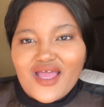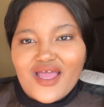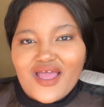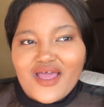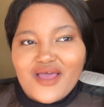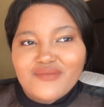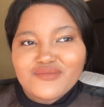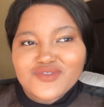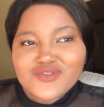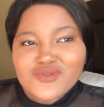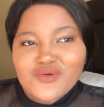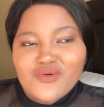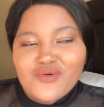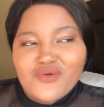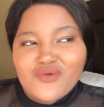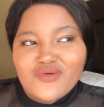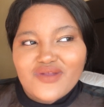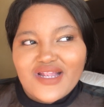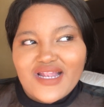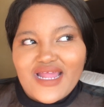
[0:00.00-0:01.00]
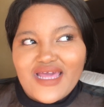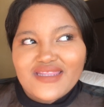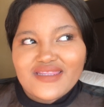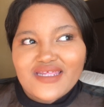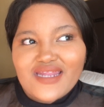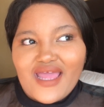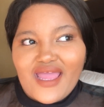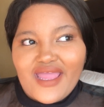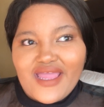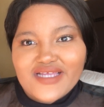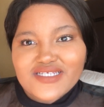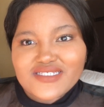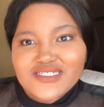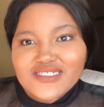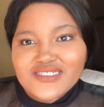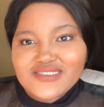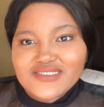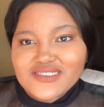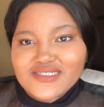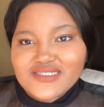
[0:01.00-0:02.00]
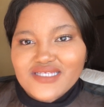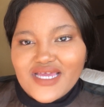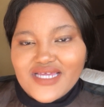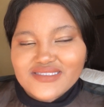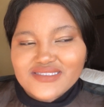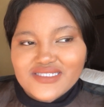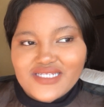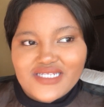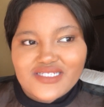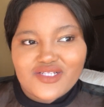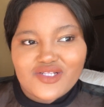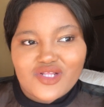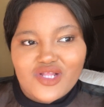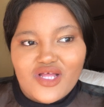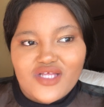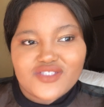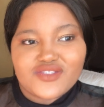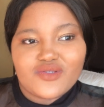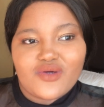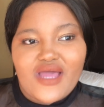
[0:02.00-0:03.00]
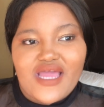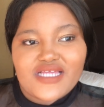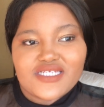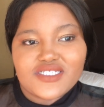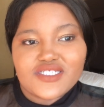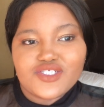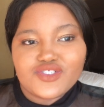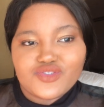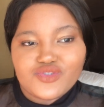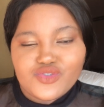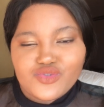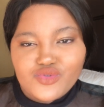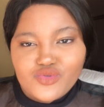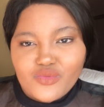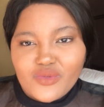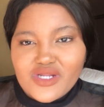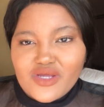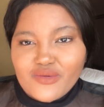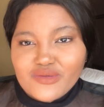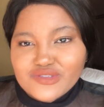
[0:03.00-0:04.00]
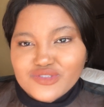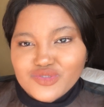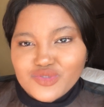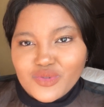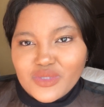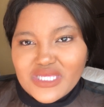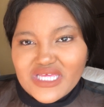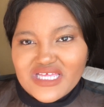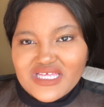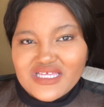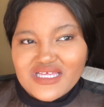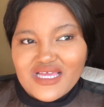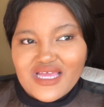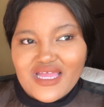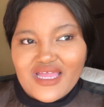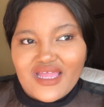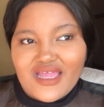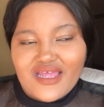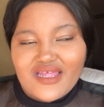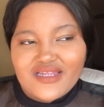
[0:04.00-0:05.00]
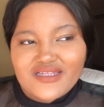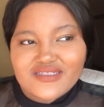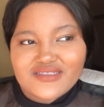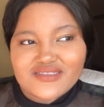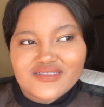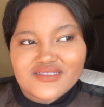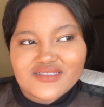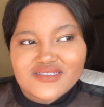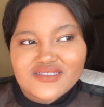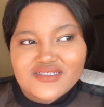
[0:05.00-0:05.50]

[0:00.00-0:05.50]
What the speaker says: I'm so glad that I actually did the antenatal class, so I actually knew what I was doing, and